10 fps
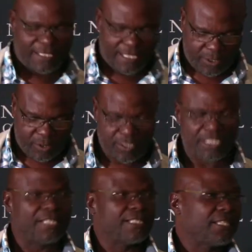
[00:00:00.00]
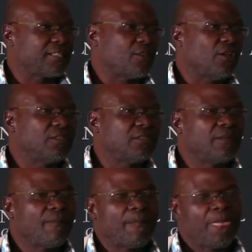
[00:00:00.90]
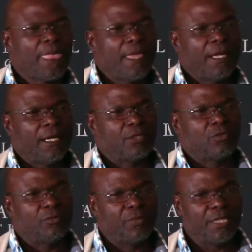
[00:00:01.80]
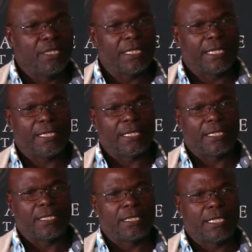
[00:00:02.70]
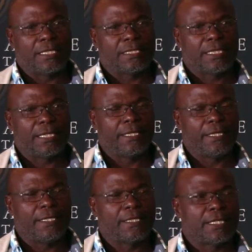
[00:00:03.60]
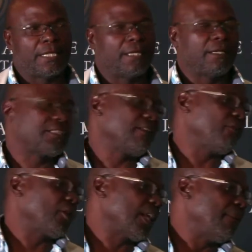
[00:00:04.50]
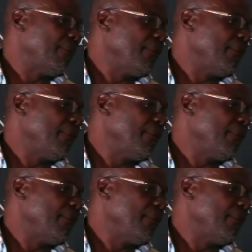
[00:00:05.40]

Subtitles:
those things as court. To me, I say it's a forum